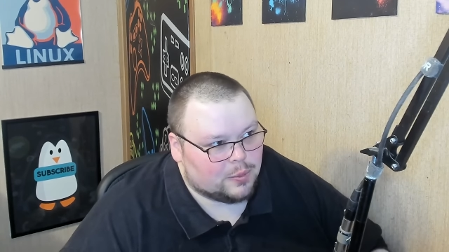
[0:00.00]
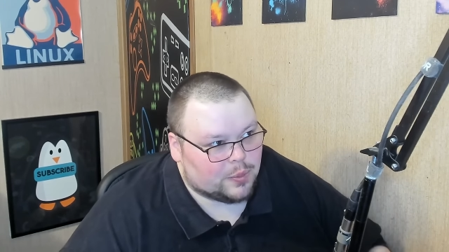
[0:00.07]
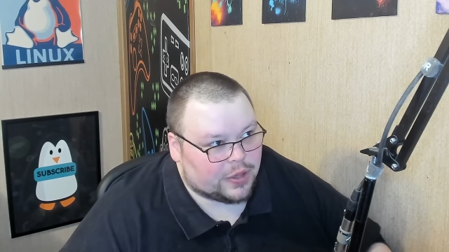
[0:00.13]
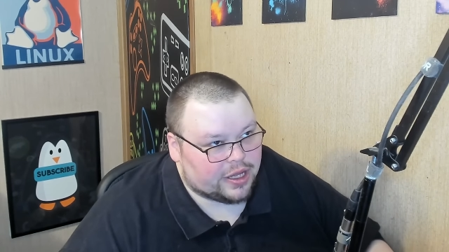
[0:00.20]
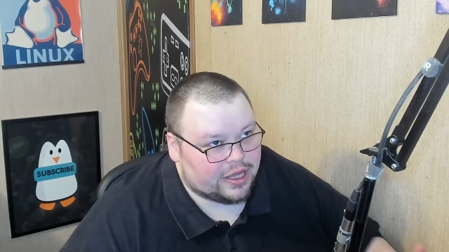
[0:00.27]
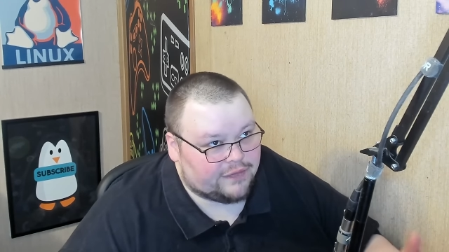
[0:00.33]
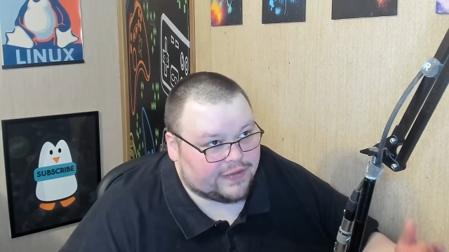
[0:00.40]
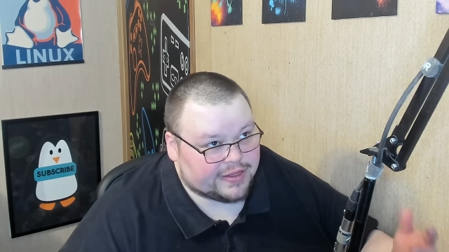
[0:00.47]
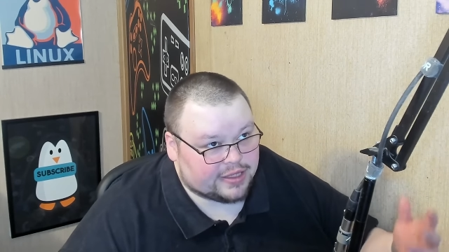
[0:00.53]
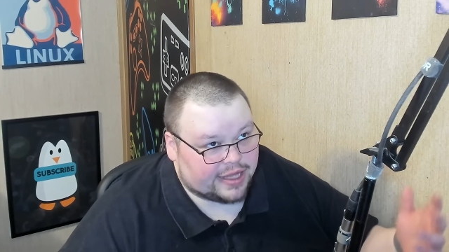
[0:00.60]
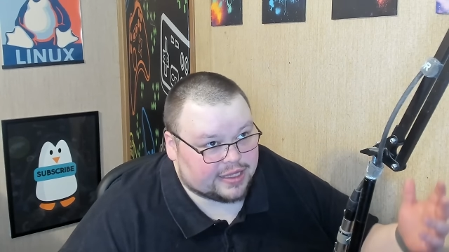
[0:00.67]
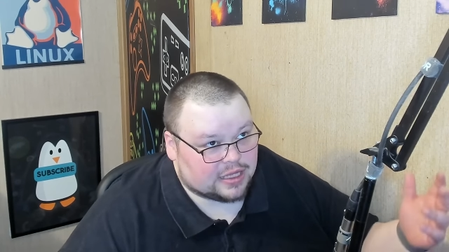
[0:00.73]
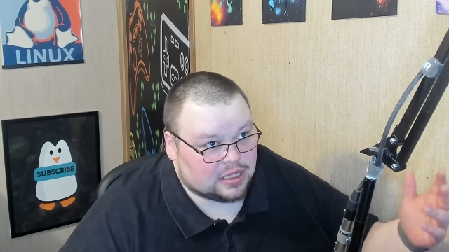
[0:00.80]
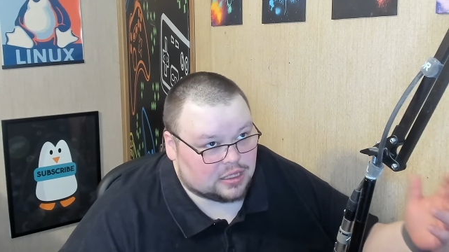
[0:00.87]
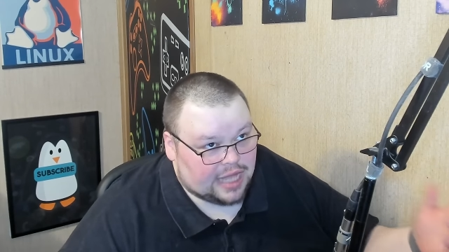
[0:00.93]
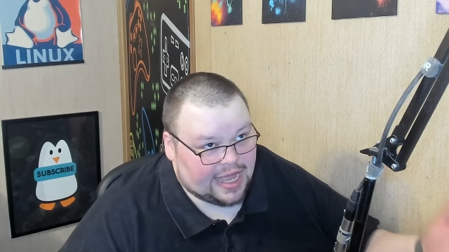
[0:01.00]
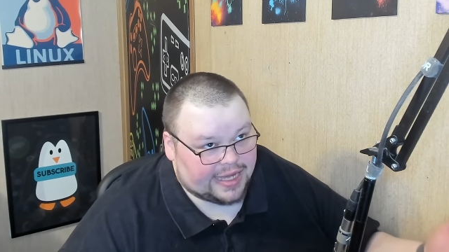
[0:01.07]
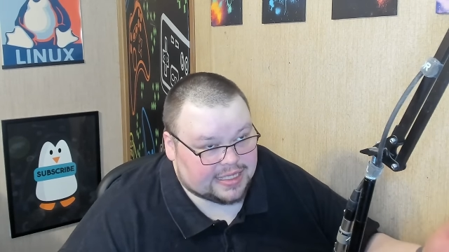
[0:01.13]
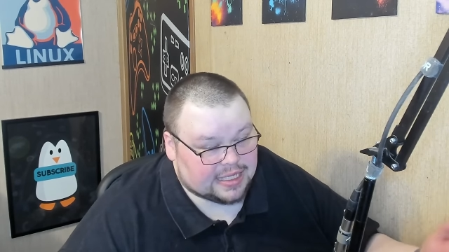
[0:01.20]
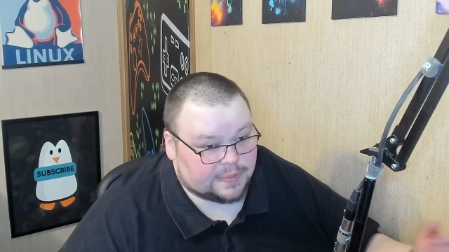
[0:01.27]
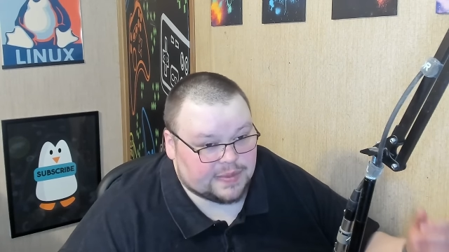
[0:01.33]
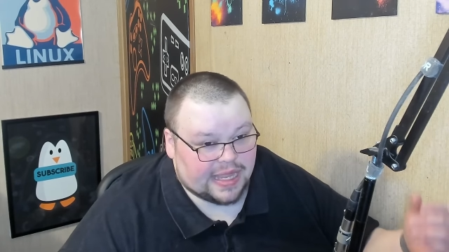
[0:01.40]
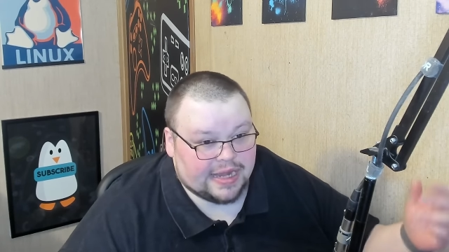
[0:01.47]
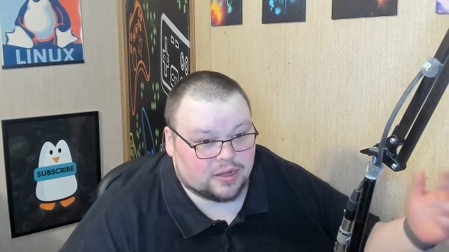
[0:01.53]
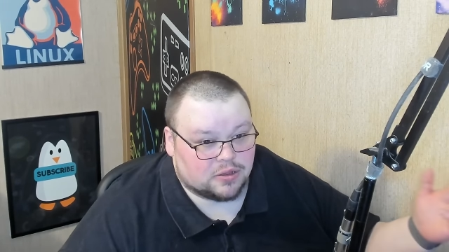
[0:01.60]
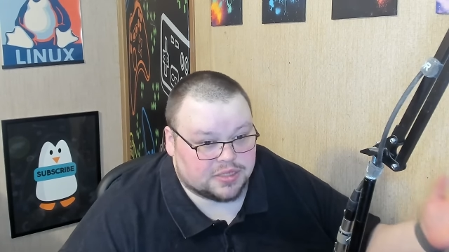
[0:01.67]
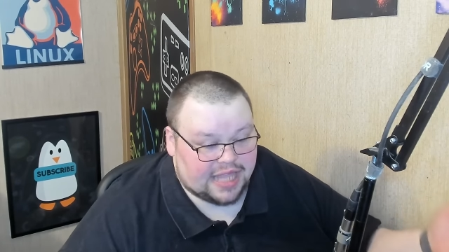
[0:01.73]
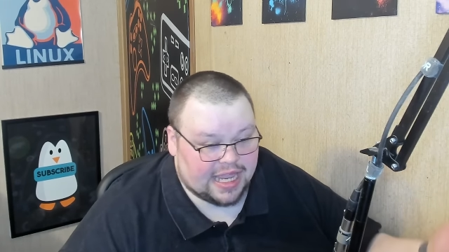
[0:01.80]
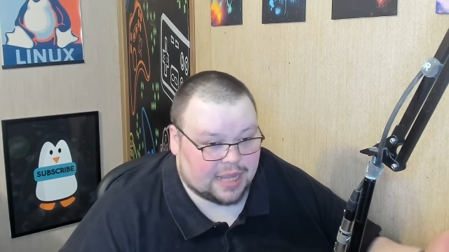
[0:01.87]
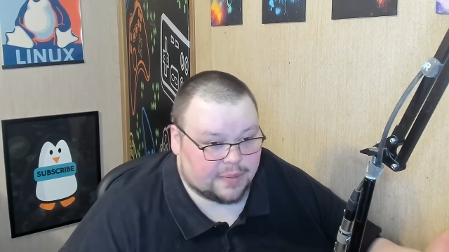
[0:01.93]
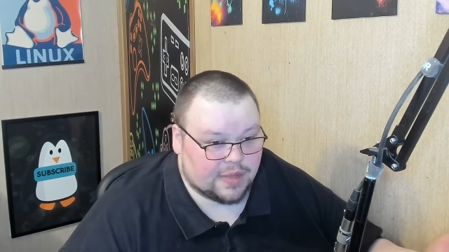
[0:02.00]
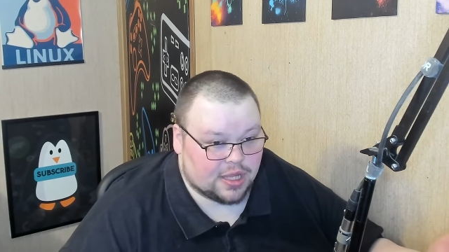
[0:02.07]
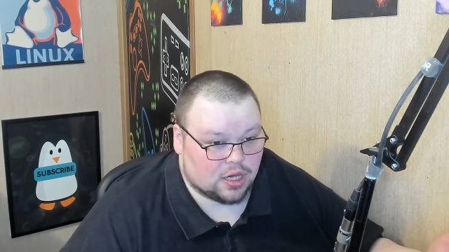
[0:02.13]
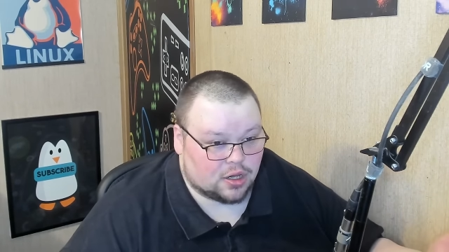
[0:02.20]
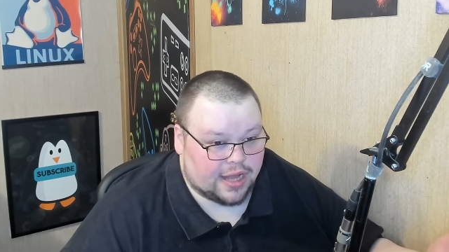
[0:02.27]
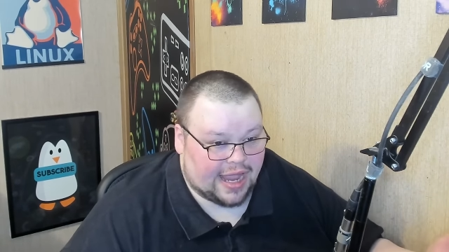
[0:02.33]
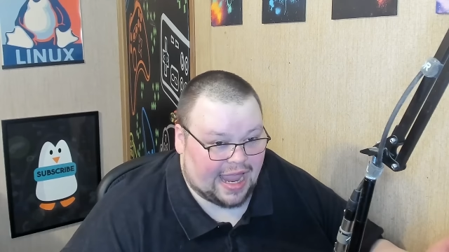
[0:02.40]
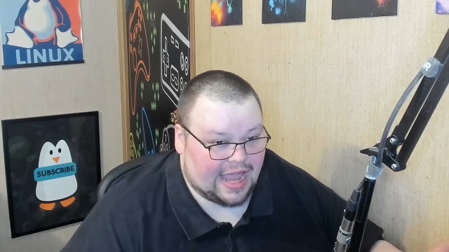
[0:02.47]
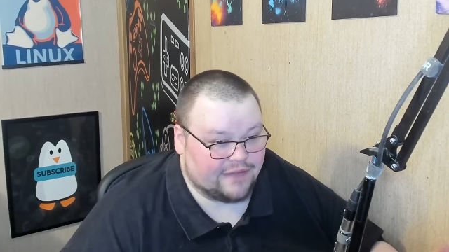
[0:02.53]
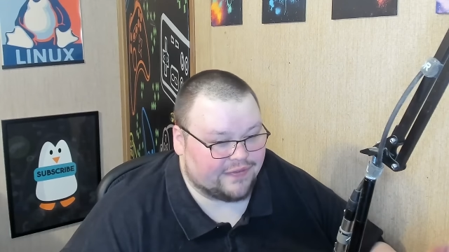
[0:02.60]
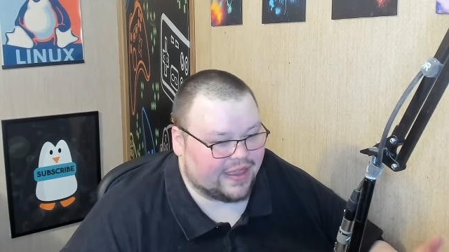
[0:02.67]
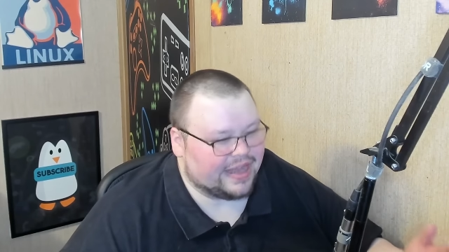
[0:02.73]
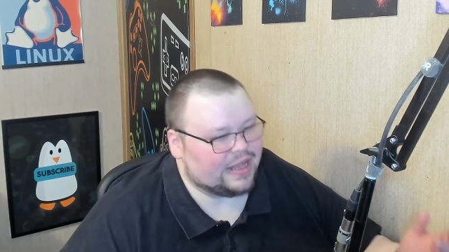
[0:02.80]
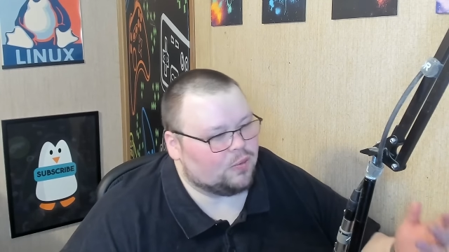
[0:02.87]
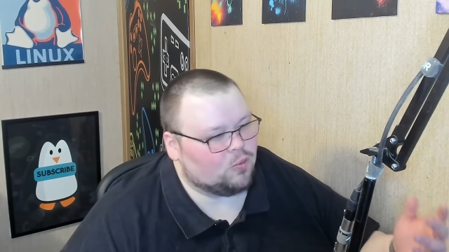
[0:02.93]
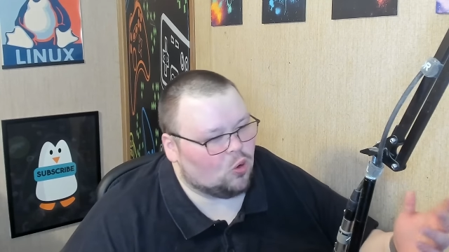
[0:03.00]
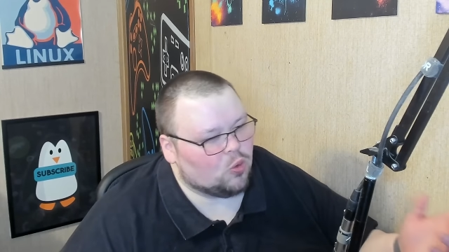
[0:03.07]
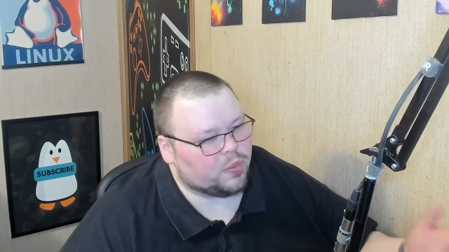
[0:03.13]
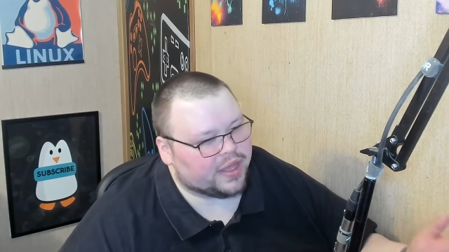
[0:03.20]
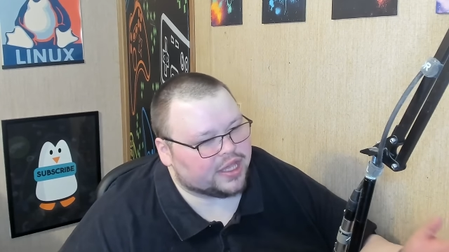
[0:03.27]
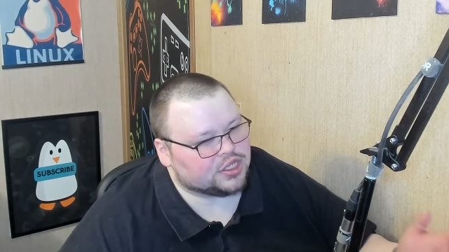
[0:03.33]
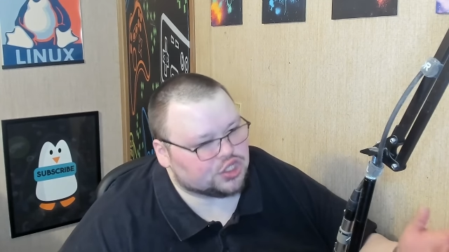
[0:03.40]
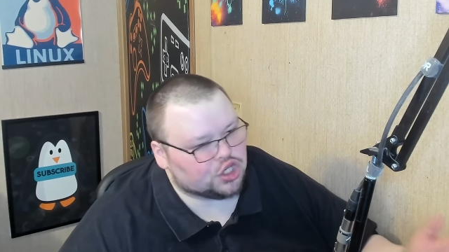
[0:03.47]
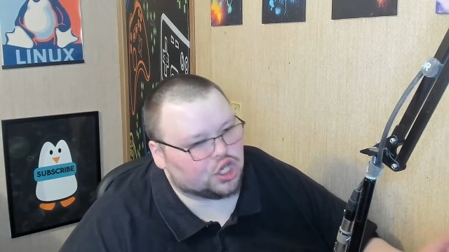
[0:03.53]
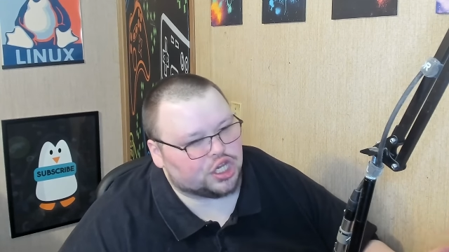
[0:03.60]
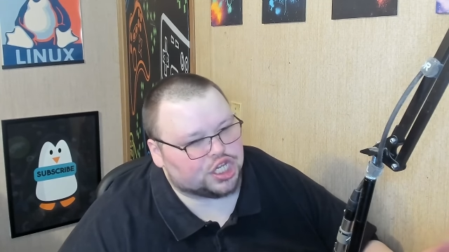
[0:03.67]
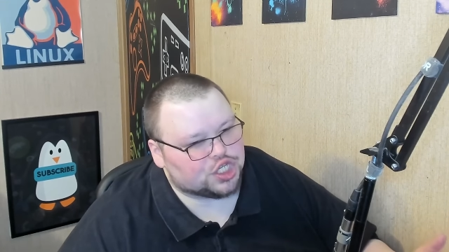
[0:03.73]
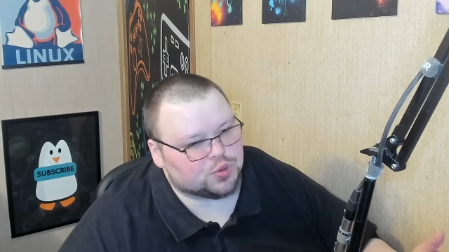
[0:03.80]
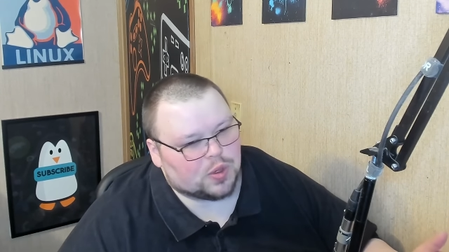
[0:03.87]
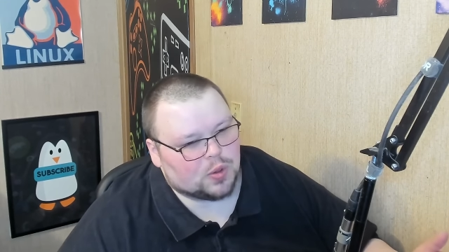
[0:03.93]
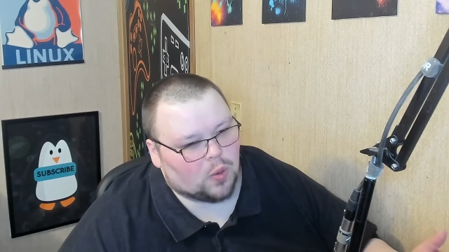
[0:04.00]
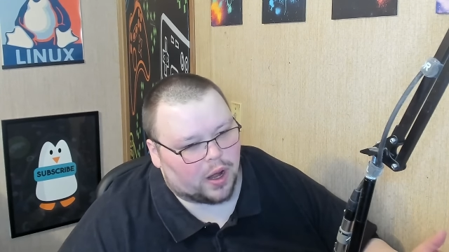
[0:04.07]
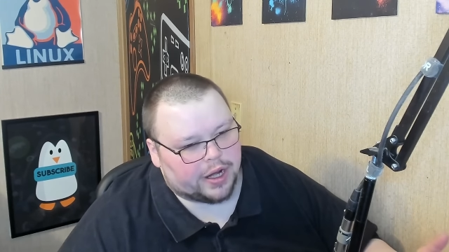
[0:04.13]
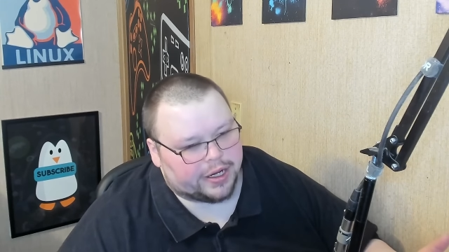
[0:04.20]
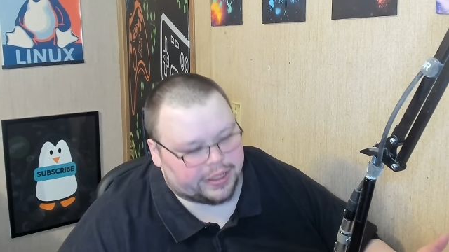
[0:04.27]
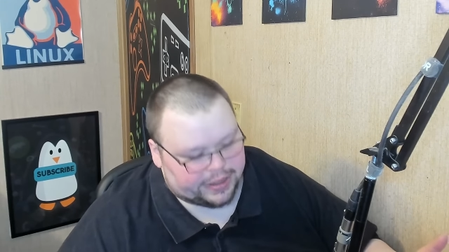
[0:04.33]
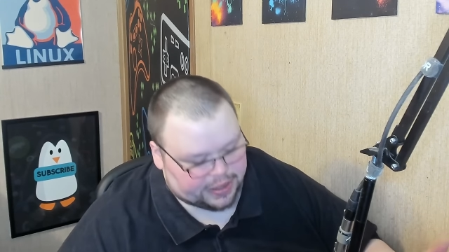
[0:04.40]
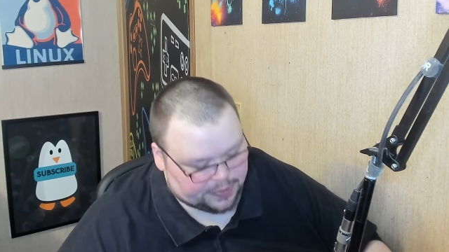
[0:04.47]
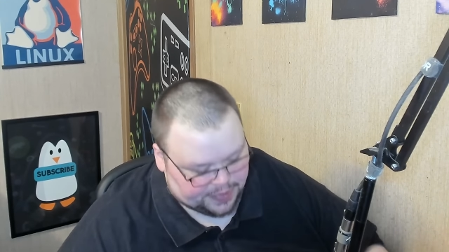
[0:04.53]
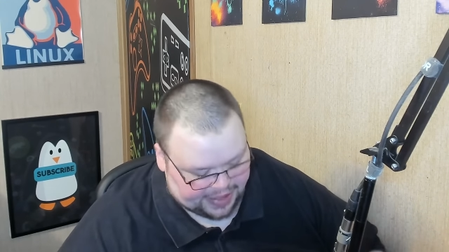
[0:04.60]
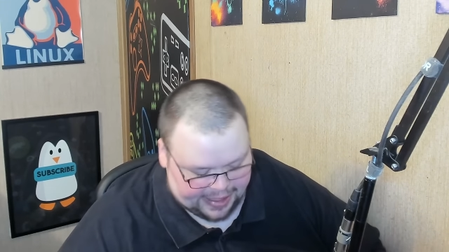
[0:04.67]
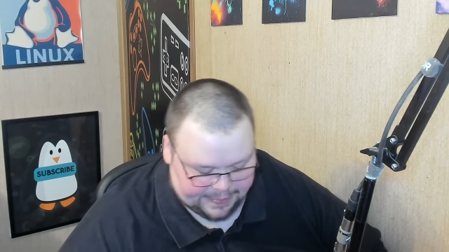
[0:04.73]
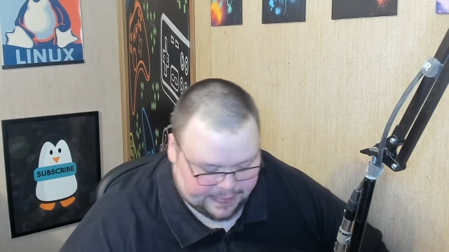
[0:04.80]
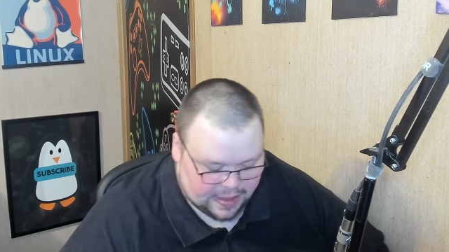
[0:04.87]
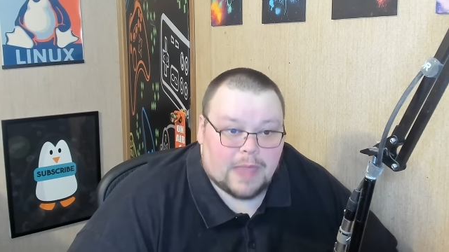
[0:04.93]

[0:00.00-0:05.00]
But if it's like the last update, it'll take them a year and a half and it won't be as good as we wanted it to be.